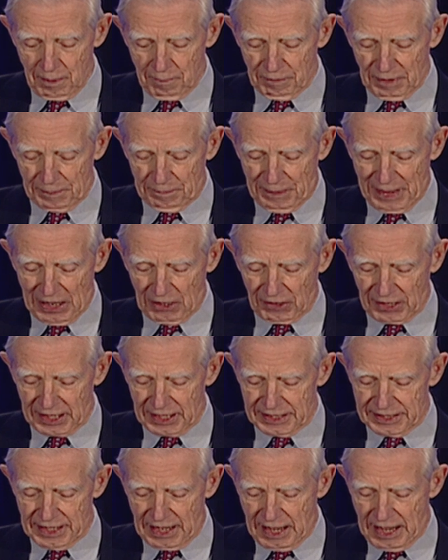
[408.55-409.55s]
but barely
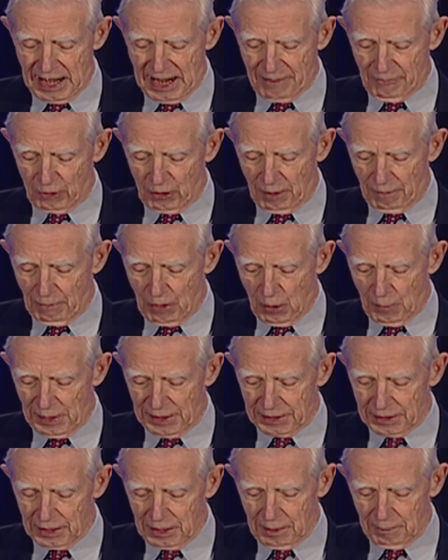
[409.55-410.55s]
a dime or a
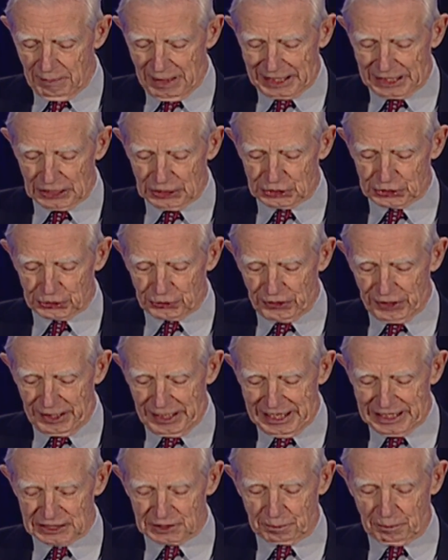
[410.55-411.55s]
moment making sure it
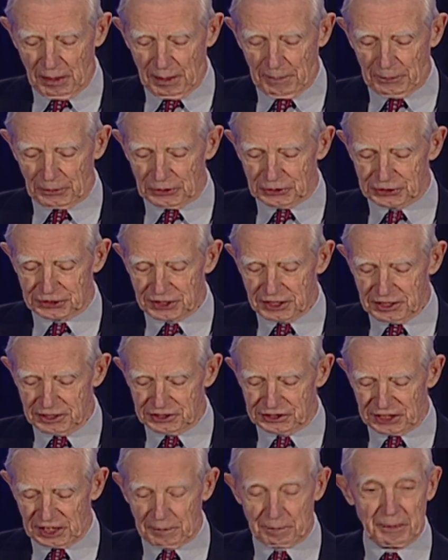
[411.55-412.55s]
has bumpers,
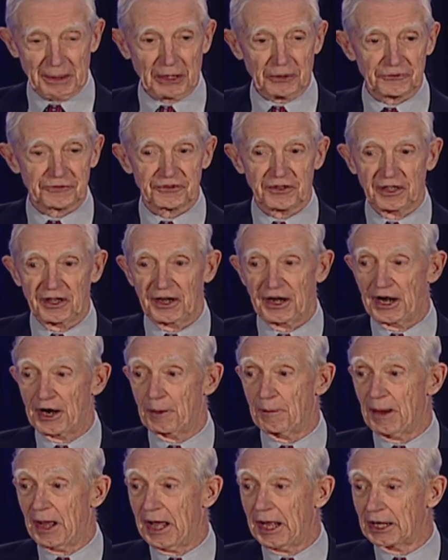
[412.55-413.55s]
seat belts, and
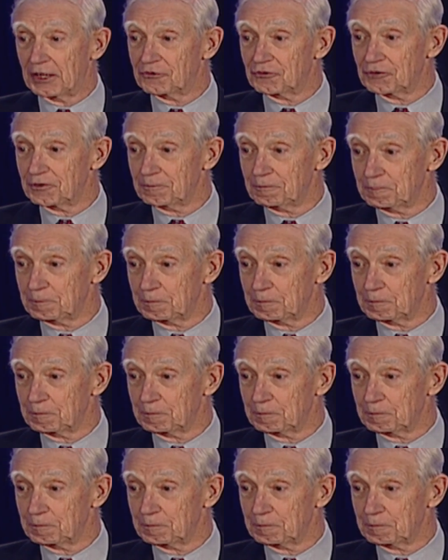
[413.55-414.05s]
airbags.